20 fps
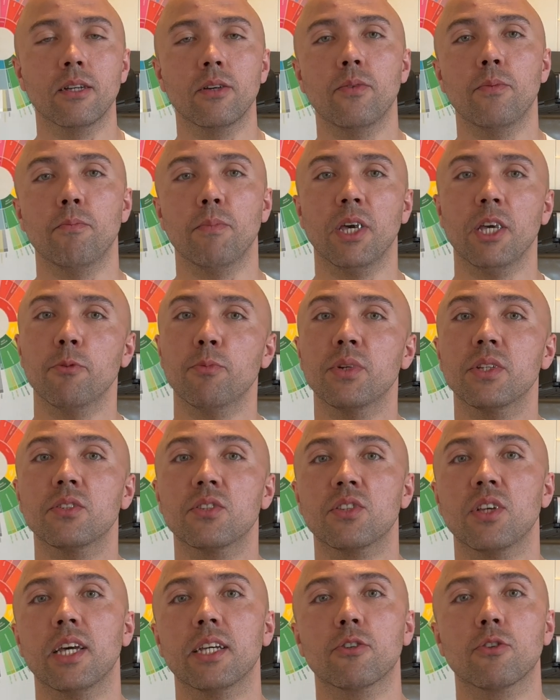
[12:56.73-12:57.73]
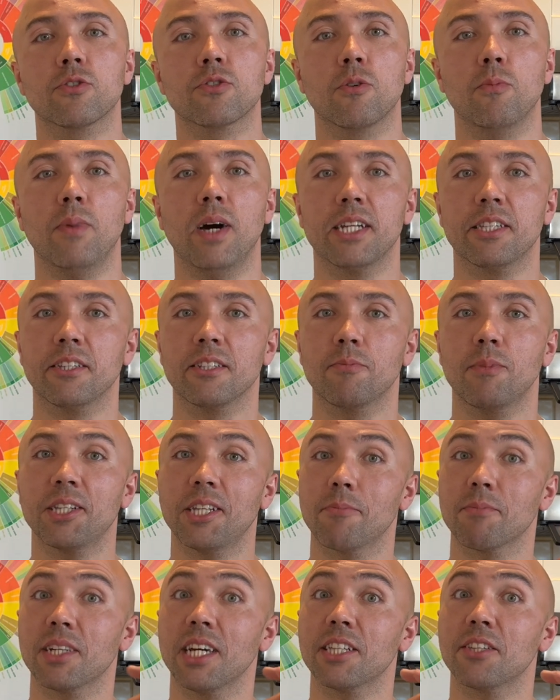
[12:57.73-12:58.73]
maybe it's psychosomatic, but
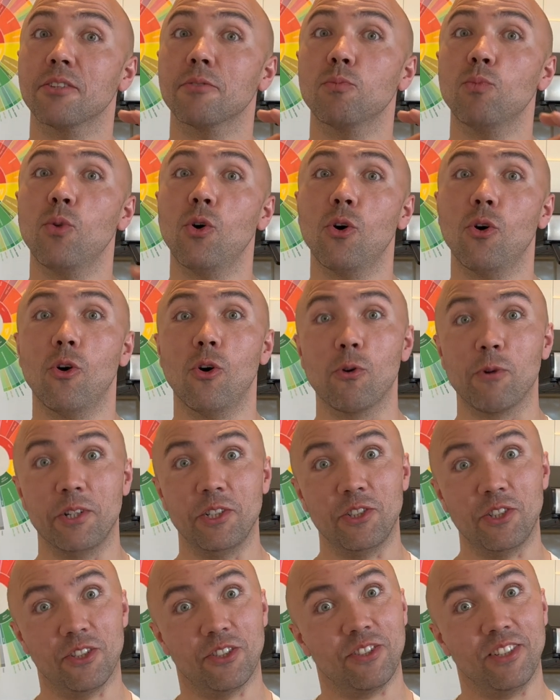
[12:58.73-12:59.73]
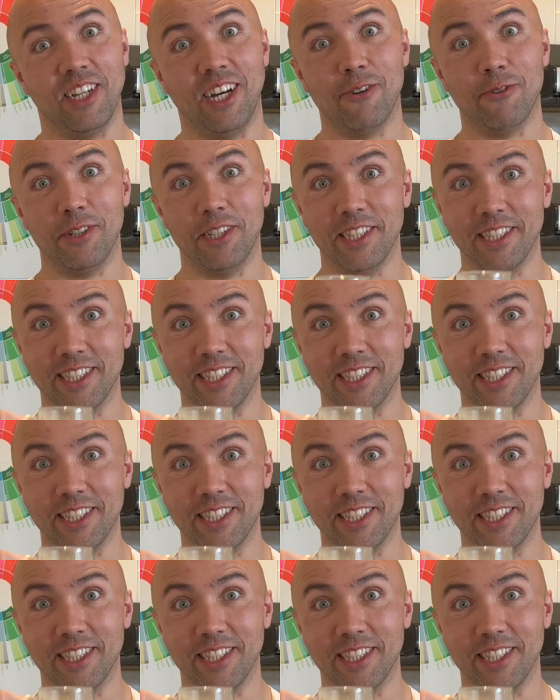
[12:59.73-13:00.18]
I'm getting more oranges now in